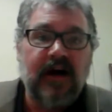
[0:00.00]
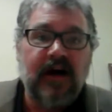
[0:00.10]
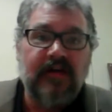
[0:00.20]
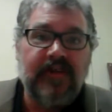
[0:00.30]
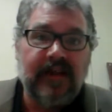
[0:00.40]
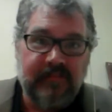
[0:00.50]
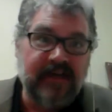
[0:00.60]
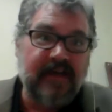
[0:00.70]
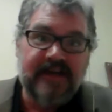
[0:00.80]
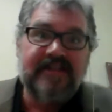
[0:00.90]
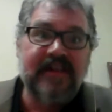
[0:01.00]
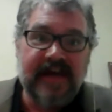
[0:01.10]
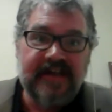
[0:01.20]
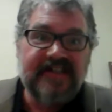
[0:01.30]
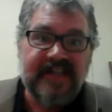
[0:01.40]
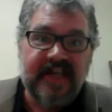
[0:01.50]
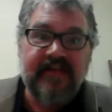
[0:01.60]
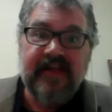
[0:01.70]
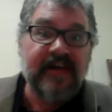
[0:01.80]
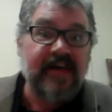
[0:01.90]
because they see
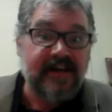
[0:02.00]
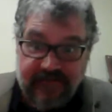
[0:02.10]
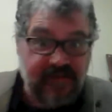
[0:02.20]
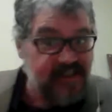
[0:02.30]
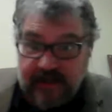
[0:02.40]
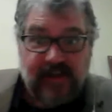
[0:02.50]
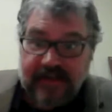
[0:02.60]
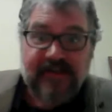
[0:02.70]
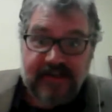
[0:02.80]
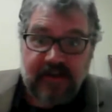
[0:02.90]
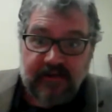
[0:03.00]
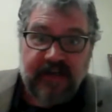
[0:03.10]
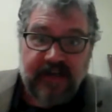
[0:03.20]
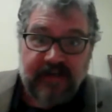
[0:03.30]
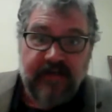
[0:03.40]
that it is fiscally conservative